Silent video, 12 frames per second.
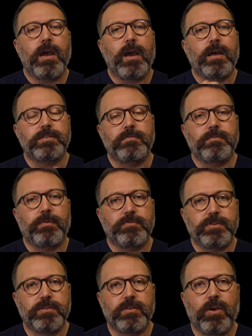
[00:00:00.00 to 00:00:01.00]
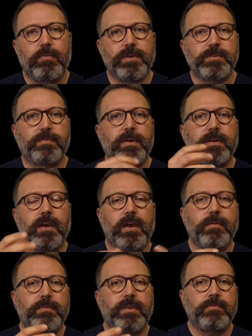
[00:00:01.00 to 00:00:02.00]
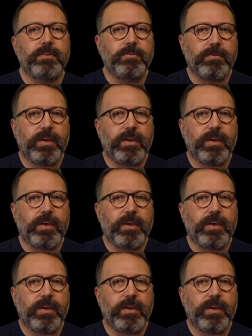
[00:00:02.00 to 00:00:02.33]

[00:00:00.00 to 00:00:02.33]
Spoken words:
Somebody posted in the comments. But here in the